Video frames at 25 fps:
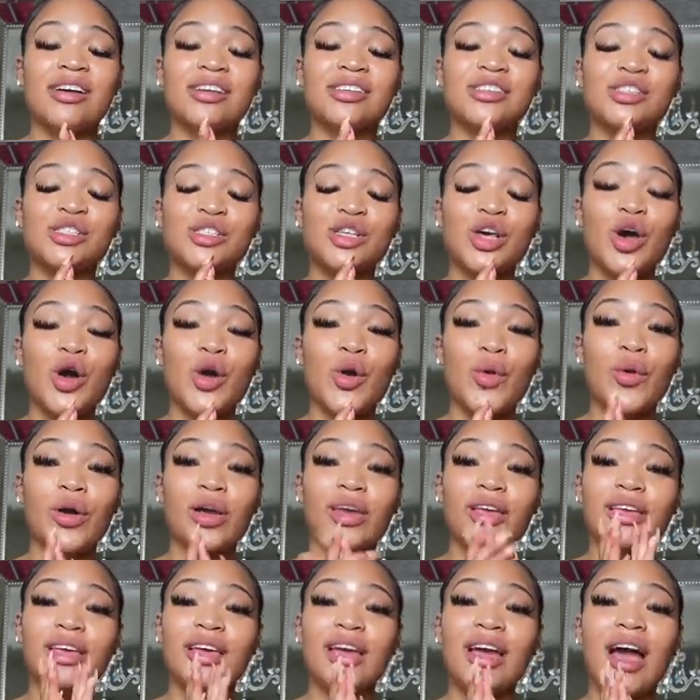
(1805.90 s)
So
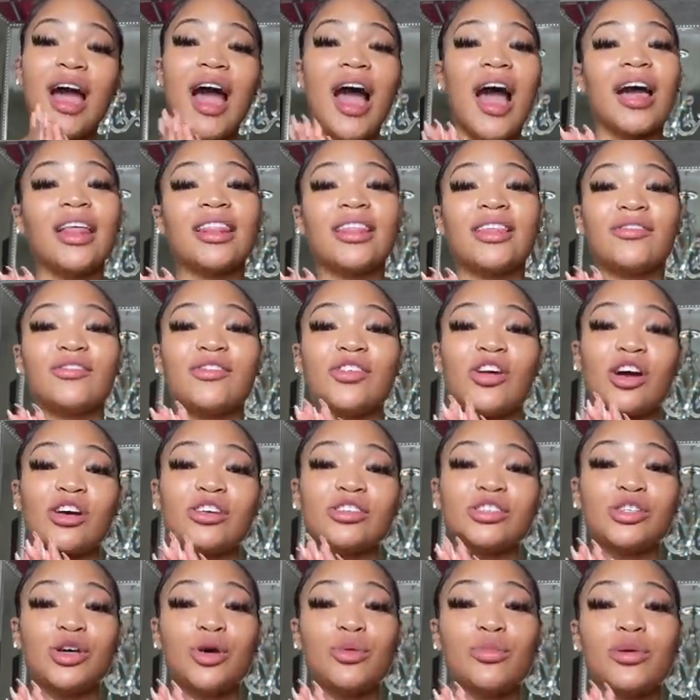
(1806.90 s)
yeah, I love
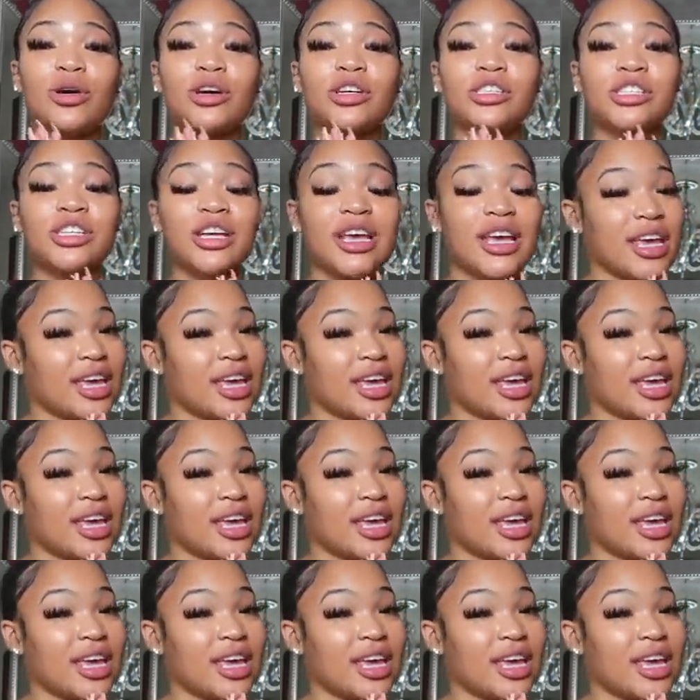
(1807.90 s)
y'all so much,